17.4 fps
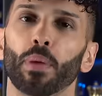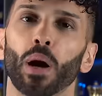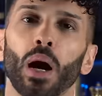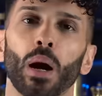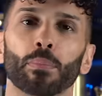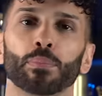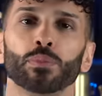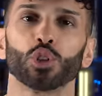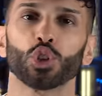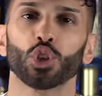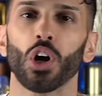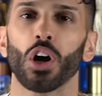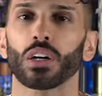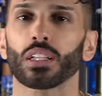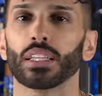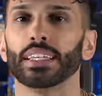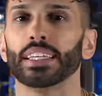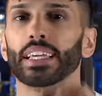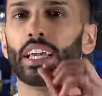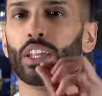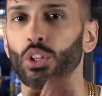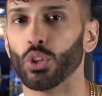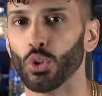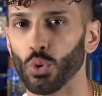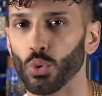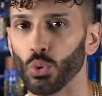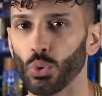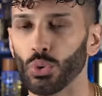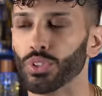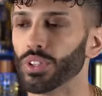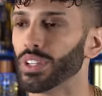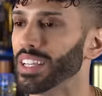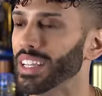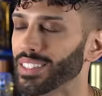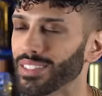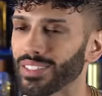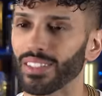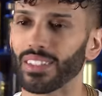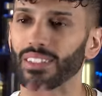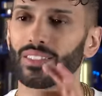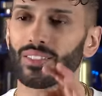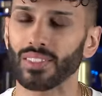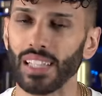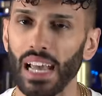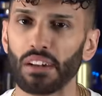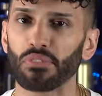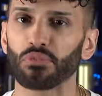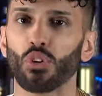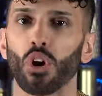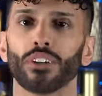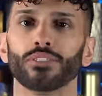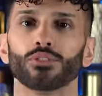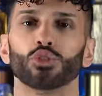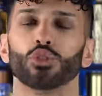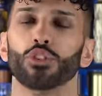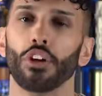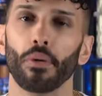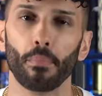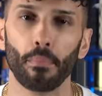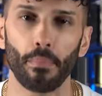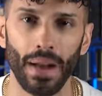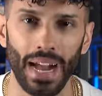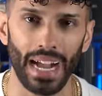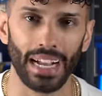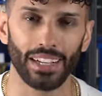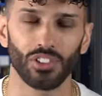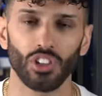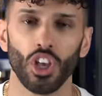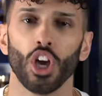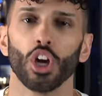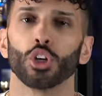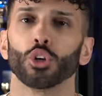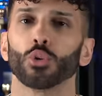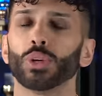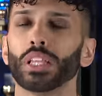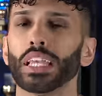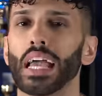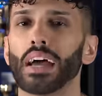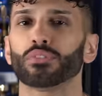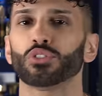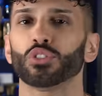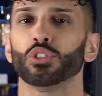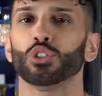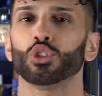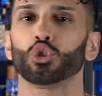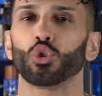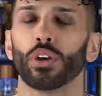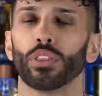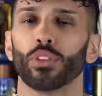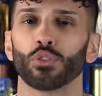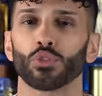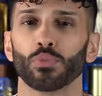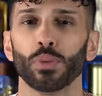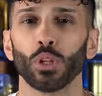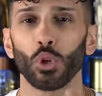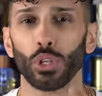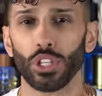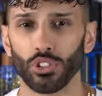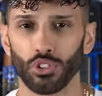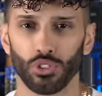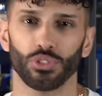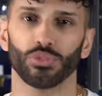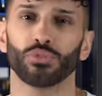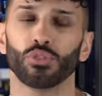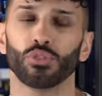balm, chocolate, and oud. It's saffron to the max. You really have to enjoy those Middle Eastern